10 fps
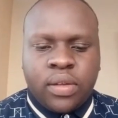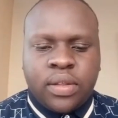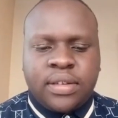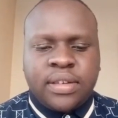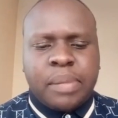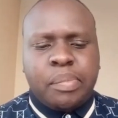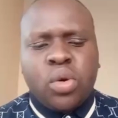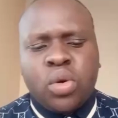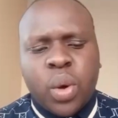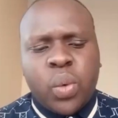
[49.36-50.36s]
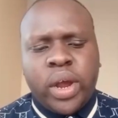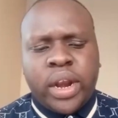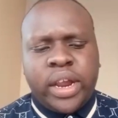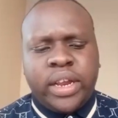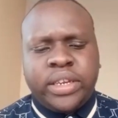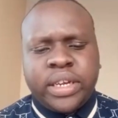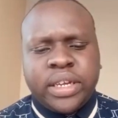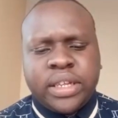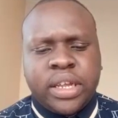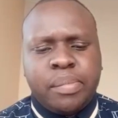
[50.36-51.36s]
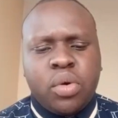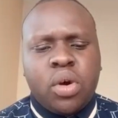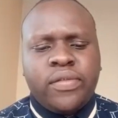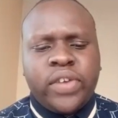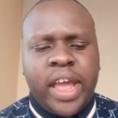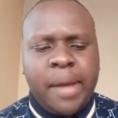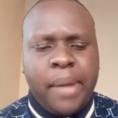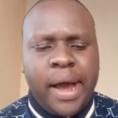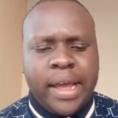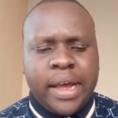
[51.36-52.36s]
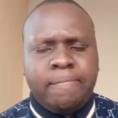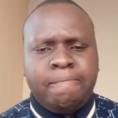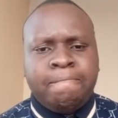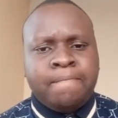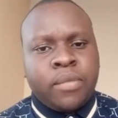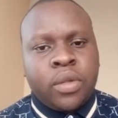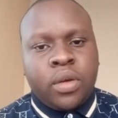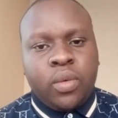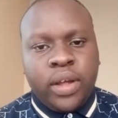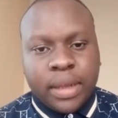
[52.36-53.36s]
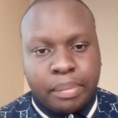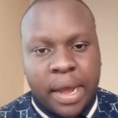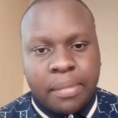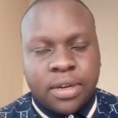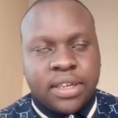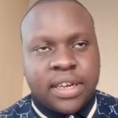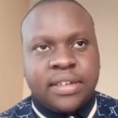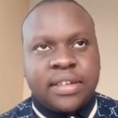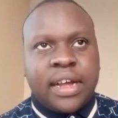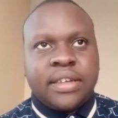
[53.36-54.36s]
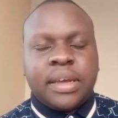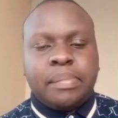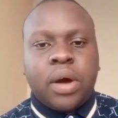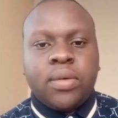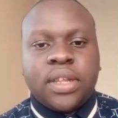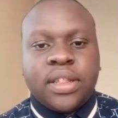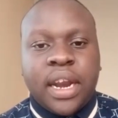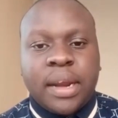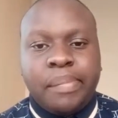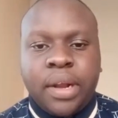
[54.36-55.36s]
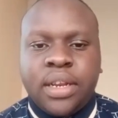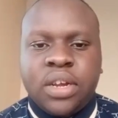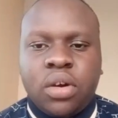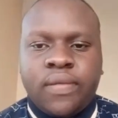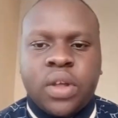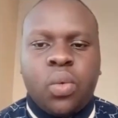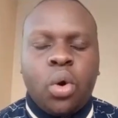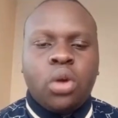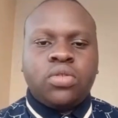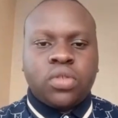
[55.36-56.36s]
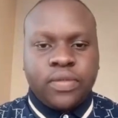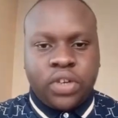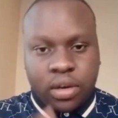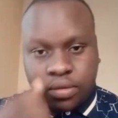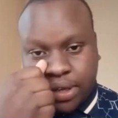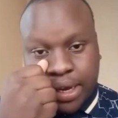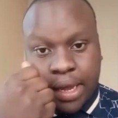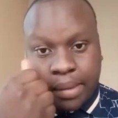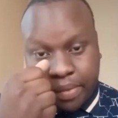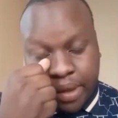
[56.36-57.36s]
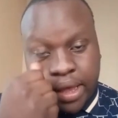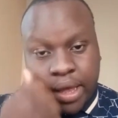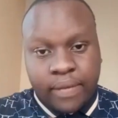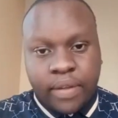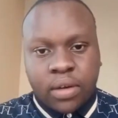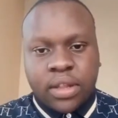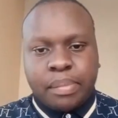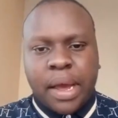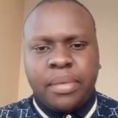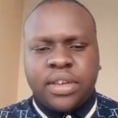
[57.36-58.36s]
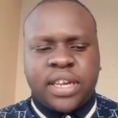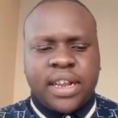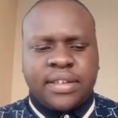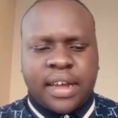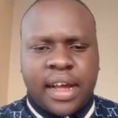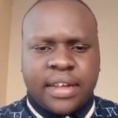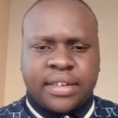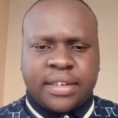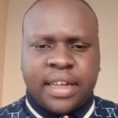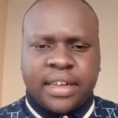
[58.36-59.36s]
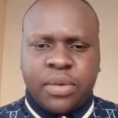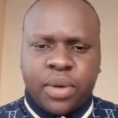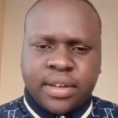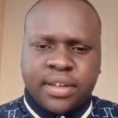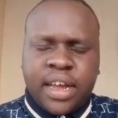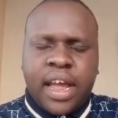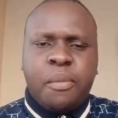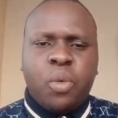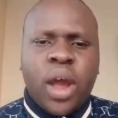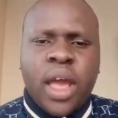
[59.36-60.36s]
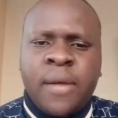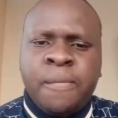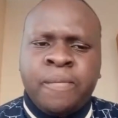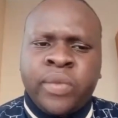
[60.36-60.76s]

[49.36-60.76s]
This is a book where we read the book of Nehemiah, where the Bible tells us about the rebuilding of the walls of Jerusalem. Now, the Bible tells us that there was a time where